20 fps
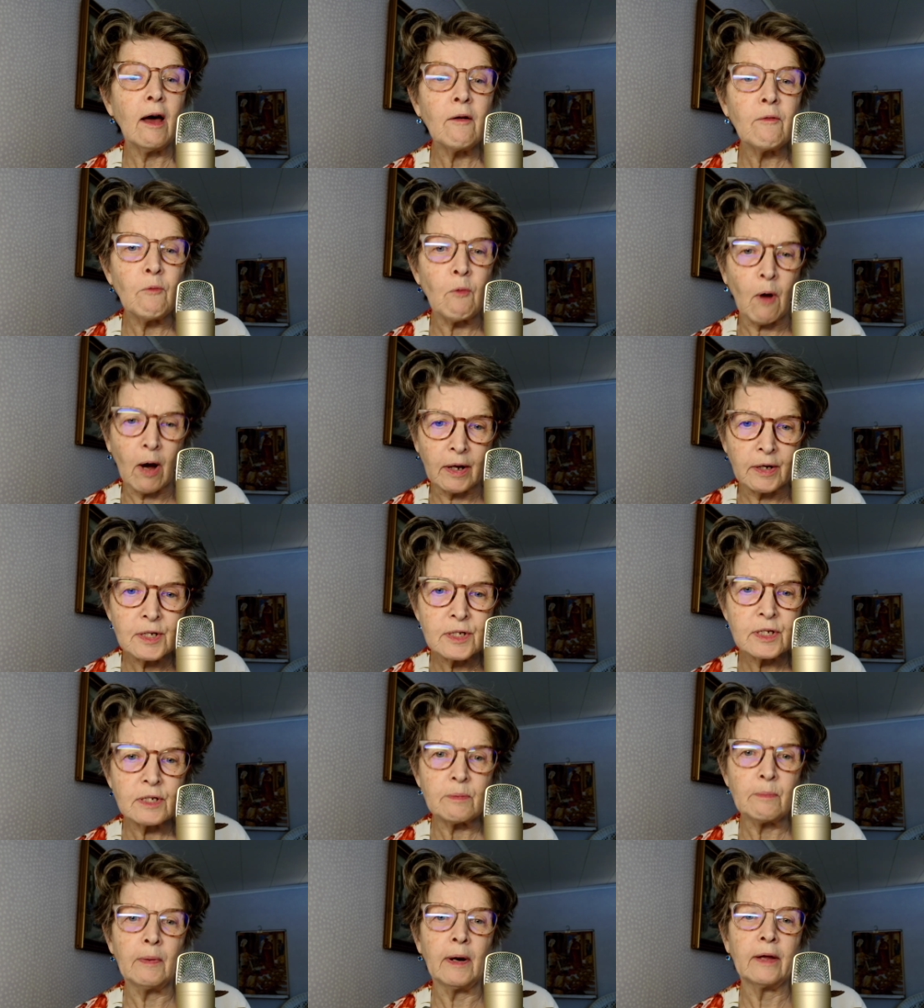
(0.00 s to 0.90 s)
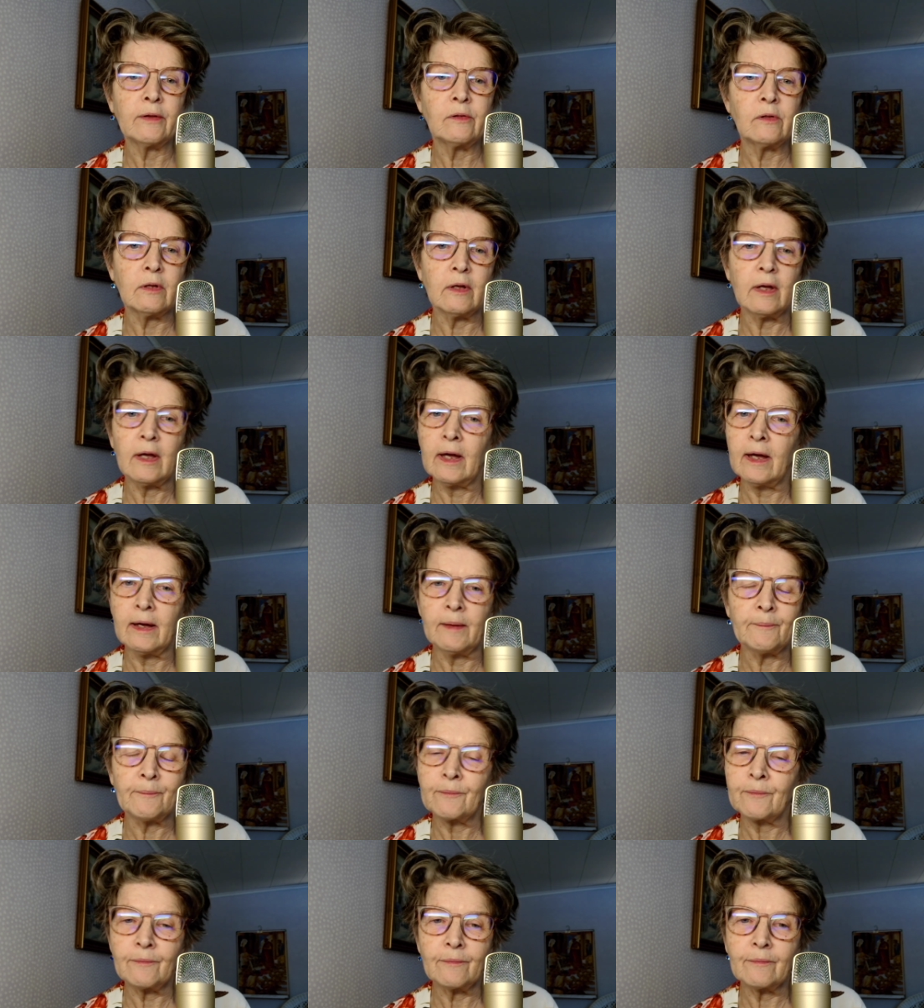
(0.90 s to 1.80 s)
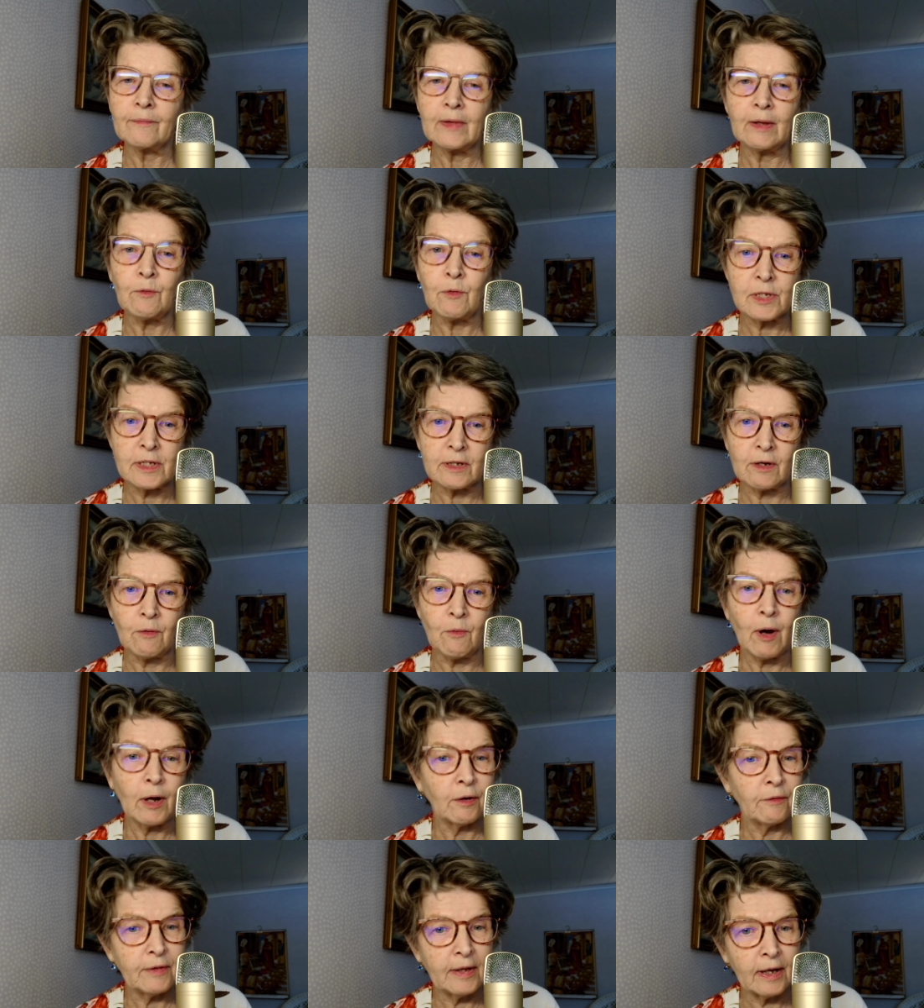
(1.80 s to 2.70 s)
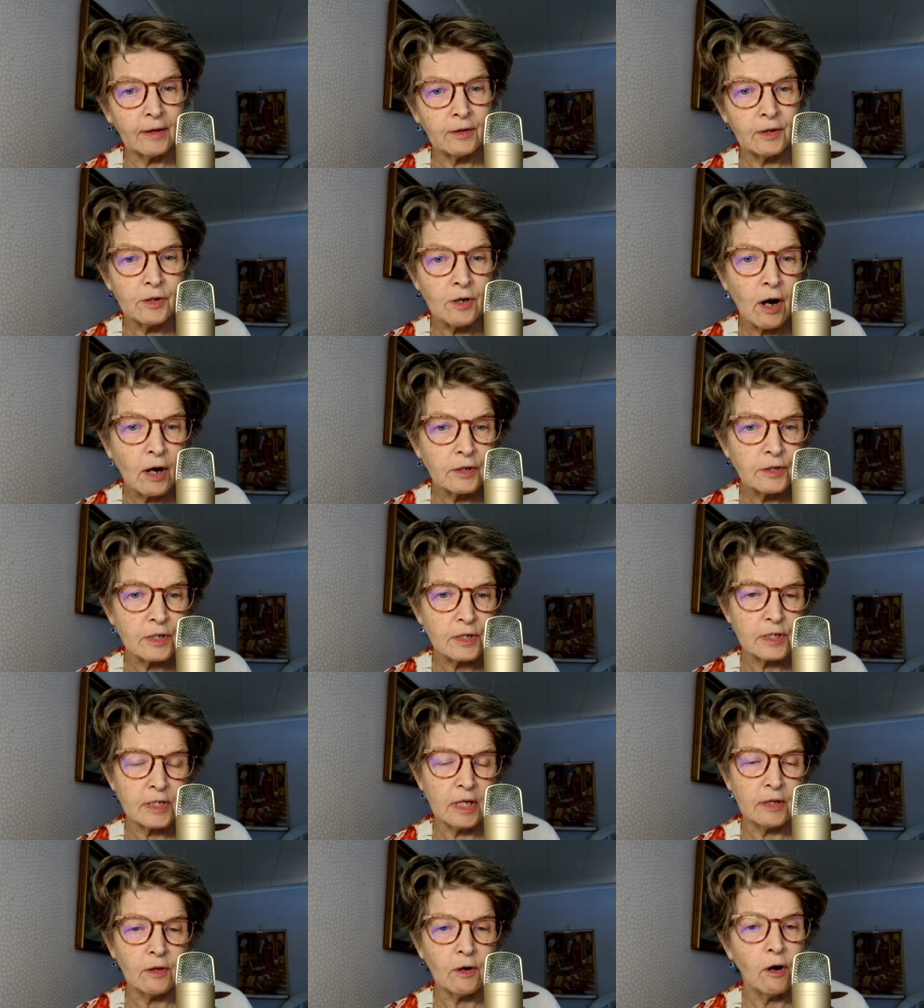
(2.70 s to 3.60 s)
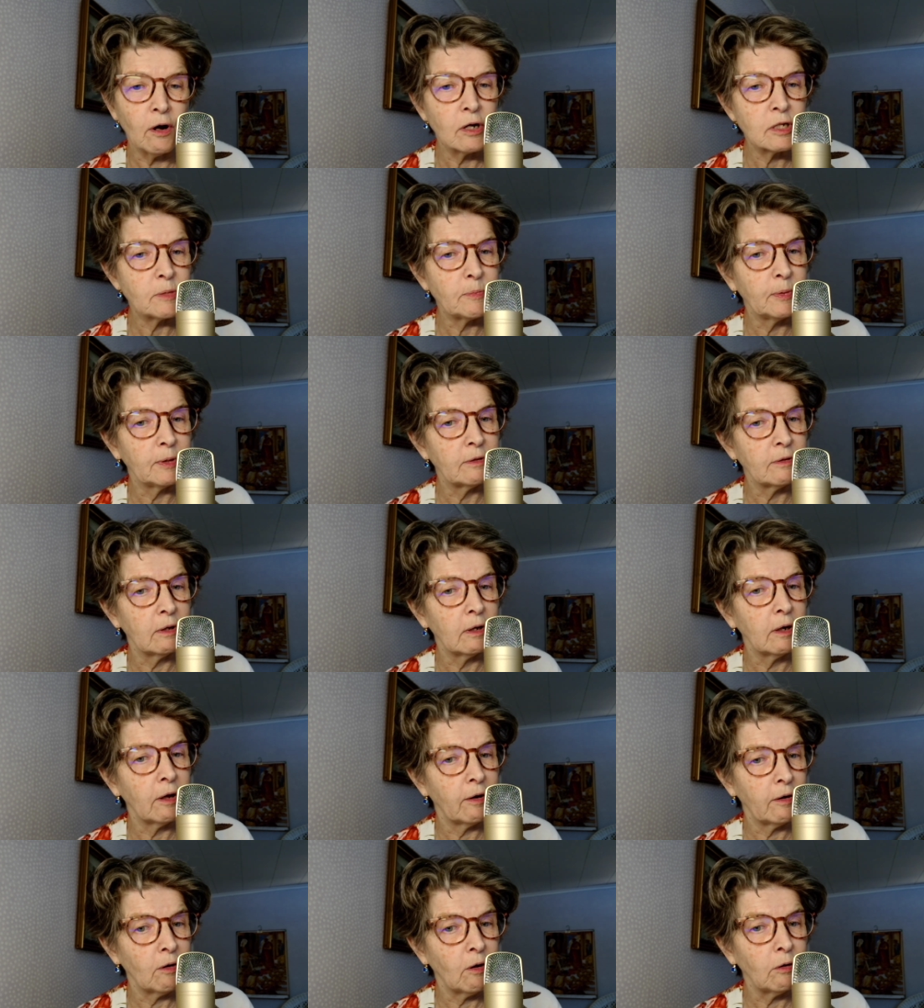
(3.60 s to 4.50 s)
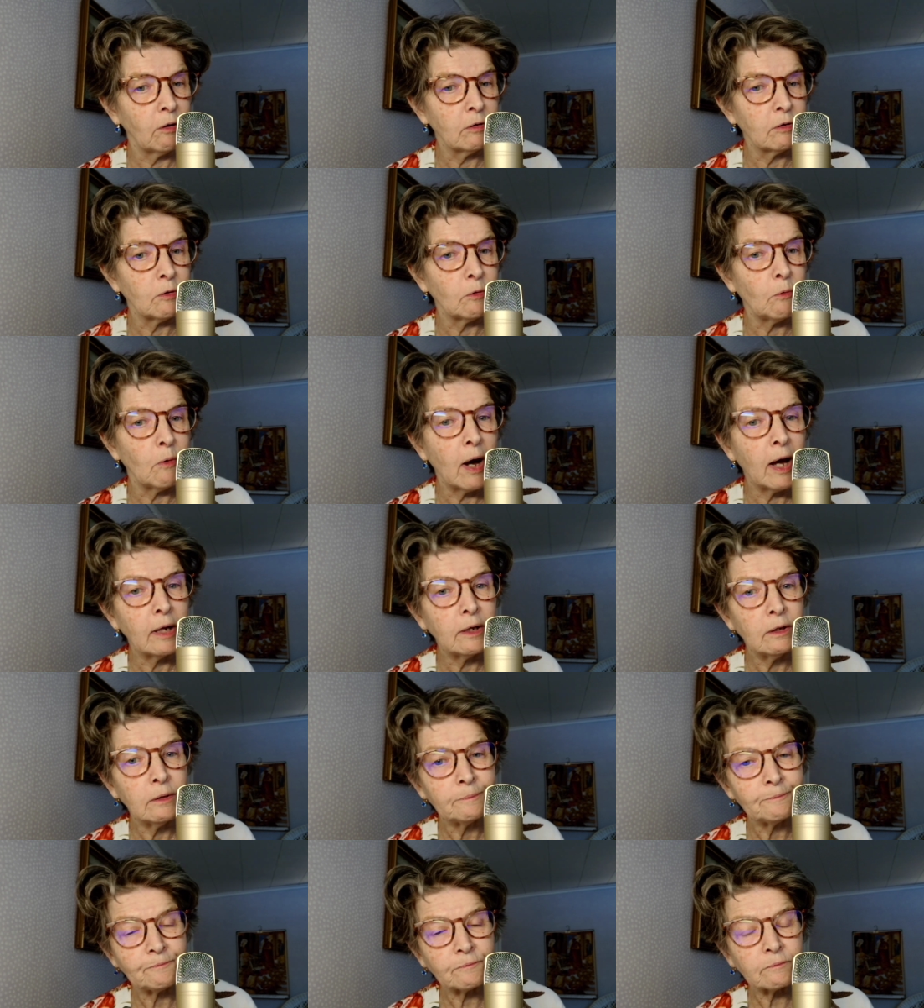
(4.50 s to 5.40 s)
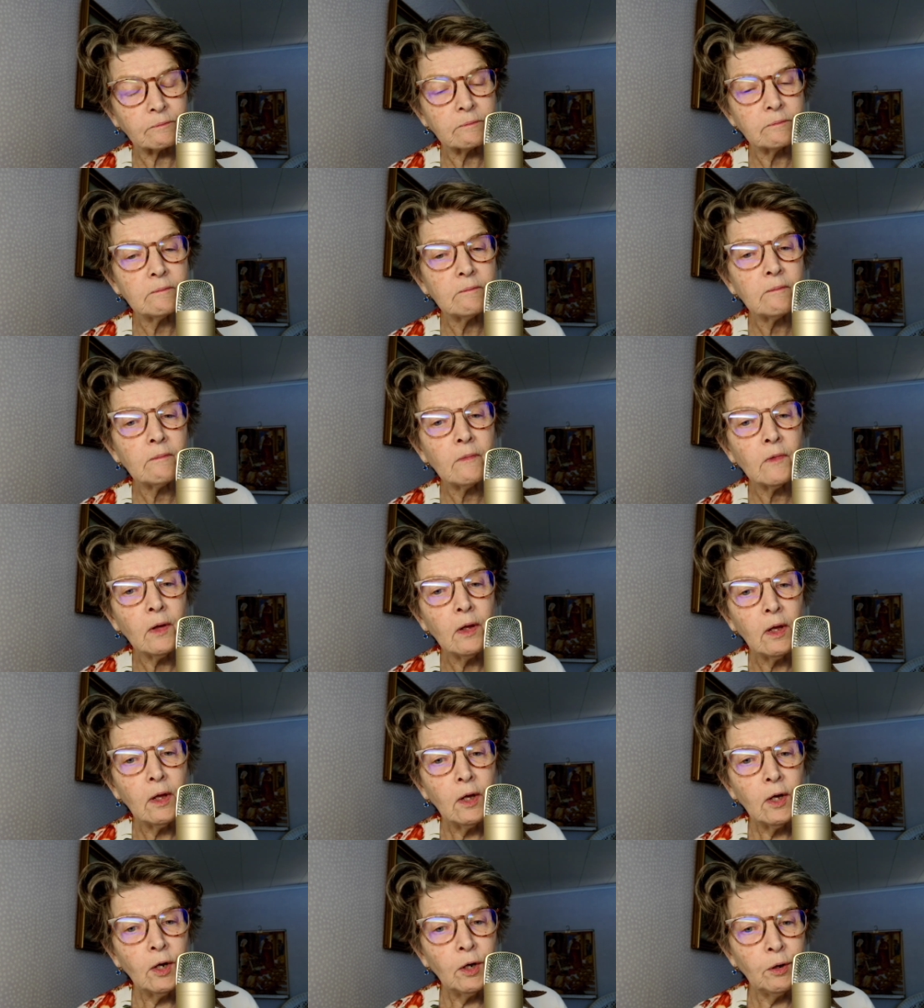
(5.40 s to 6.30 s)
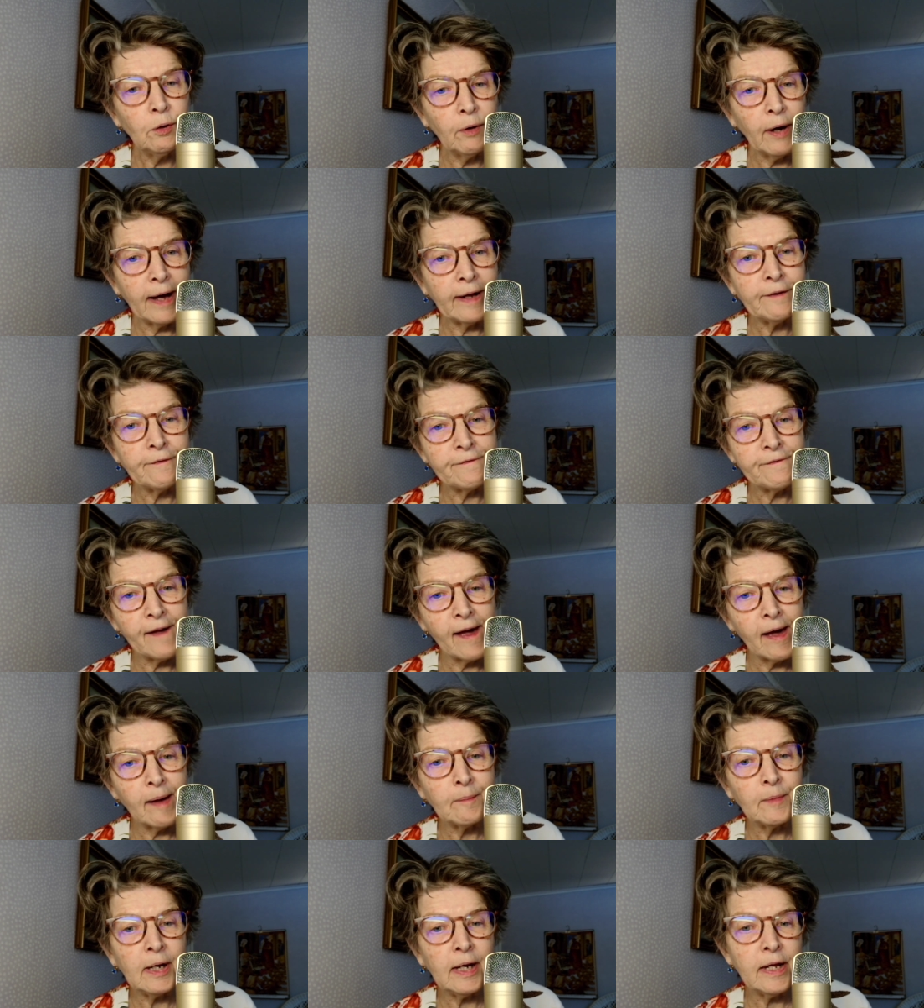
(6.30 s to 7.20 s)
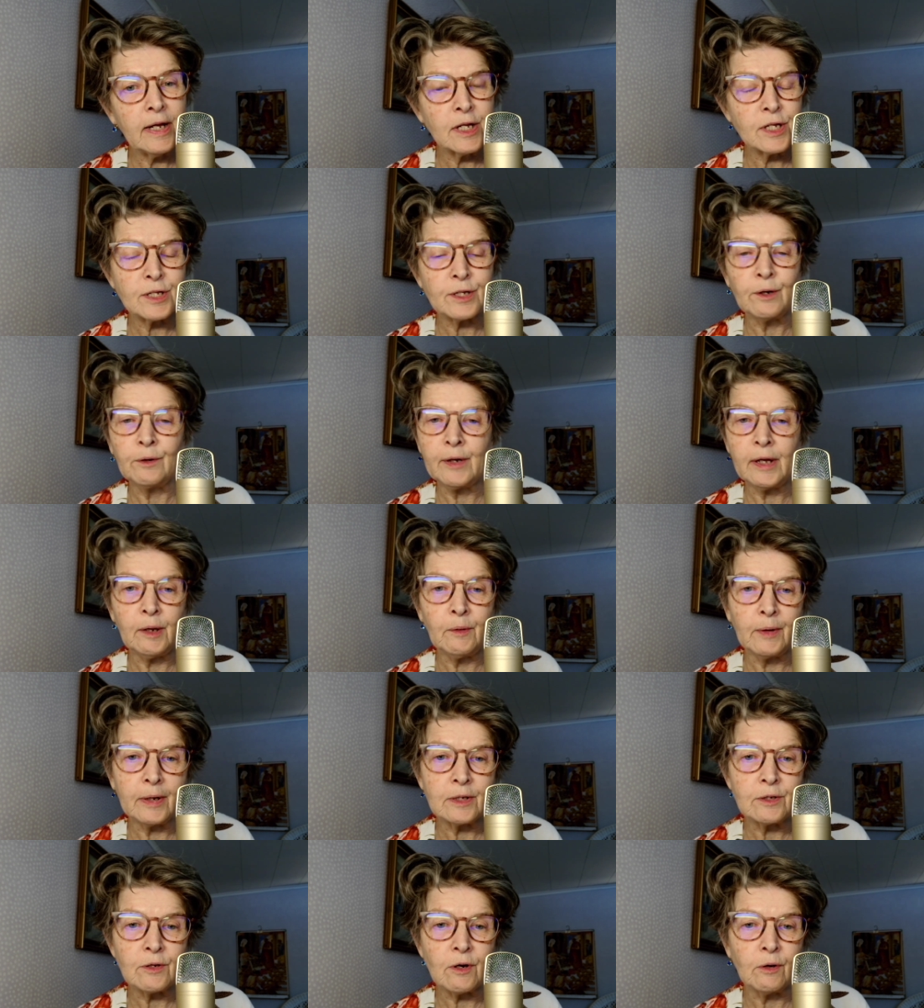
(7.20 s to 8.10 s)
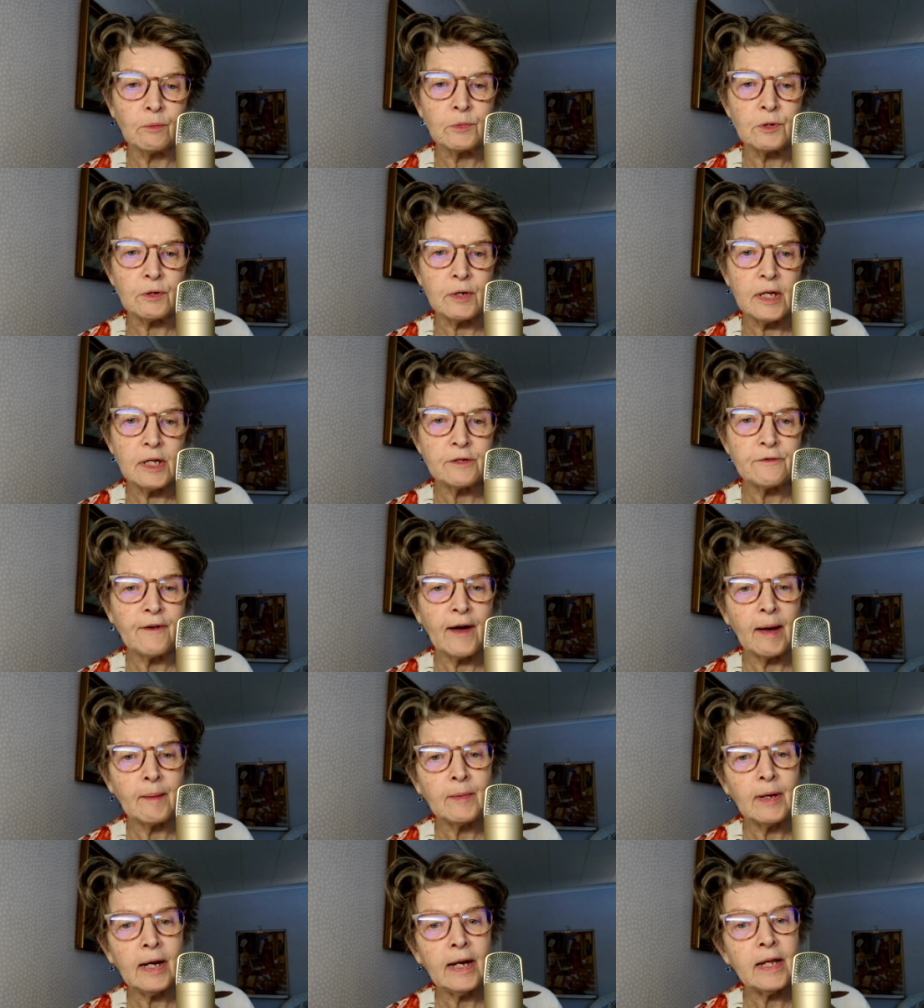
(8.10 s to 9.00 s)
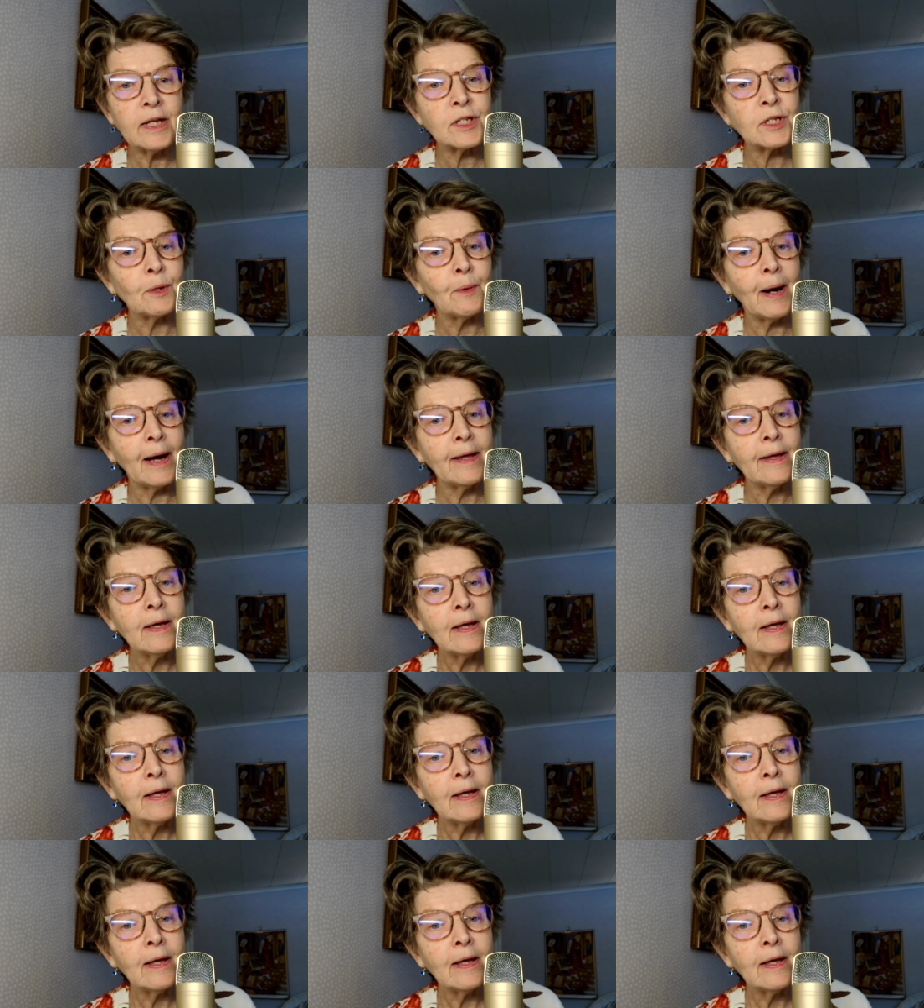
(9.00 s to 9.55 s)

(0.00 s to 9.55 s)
once, but it was one of the other doctors in the hospital, an older one, who had a family, so he went home to his family. So I